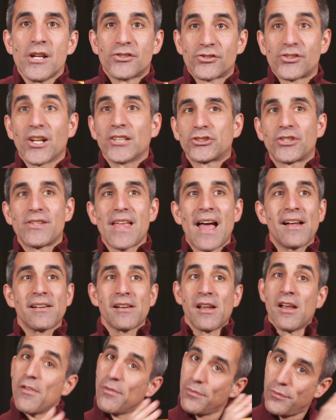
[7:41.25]
such that
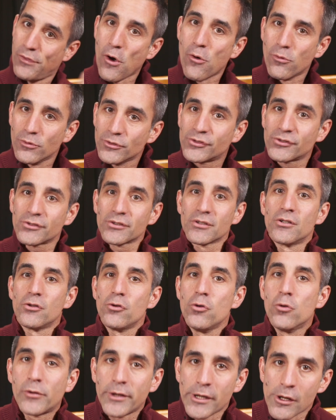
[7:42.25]
those
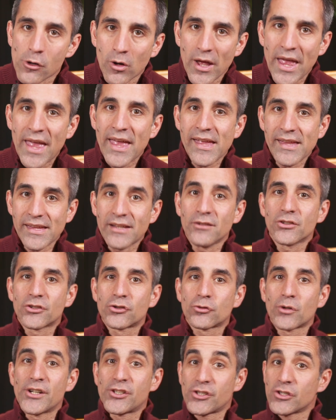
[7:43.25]
ukiyo-e
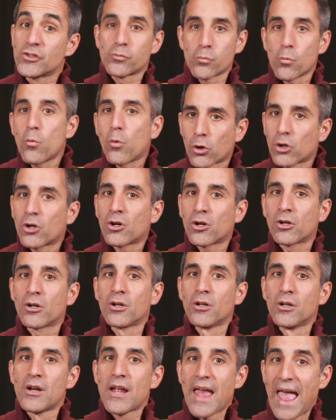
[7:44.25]
illustrations were
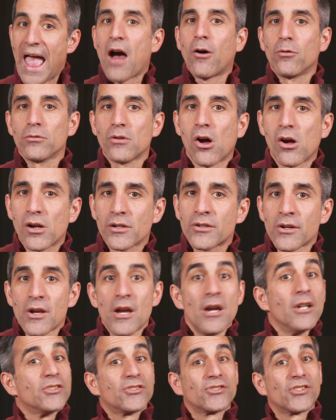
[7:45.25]
outlawed,
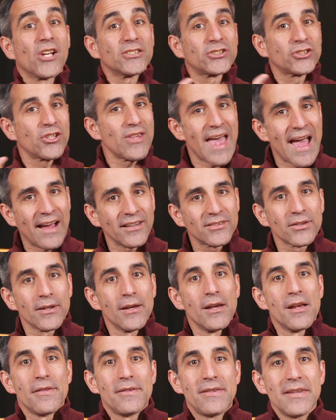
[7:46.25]
such that
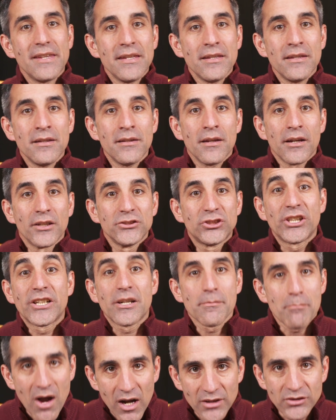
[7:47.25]
the
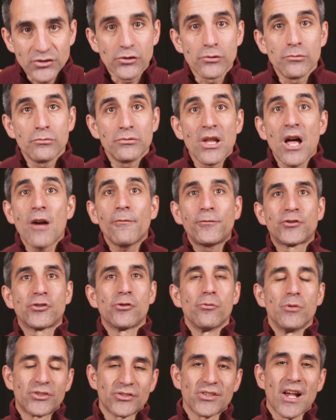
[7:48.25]
Chikamatsu love
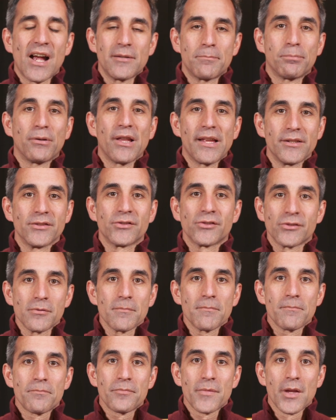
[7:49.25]
suicide plays
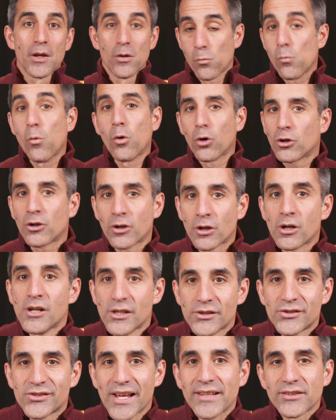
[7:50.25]
were
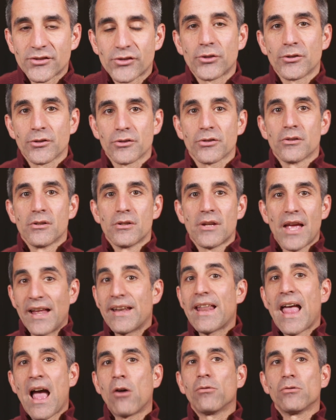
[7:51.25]
censored and
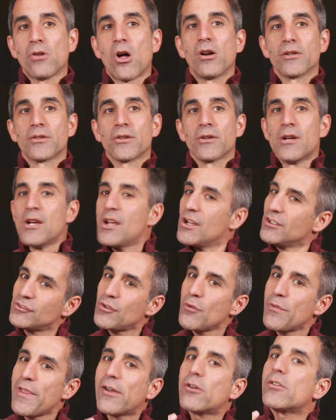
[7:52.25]
outlawed. So
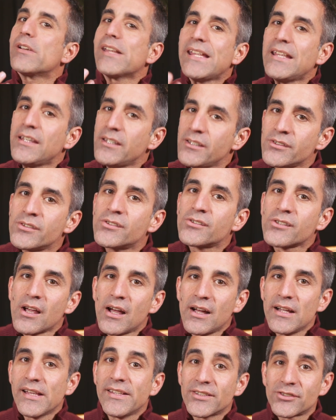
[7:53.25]
there is
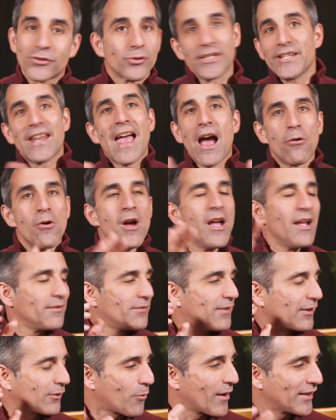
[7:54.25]
a history. Now,
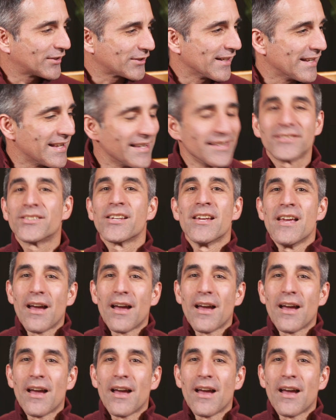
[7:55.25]
the question is,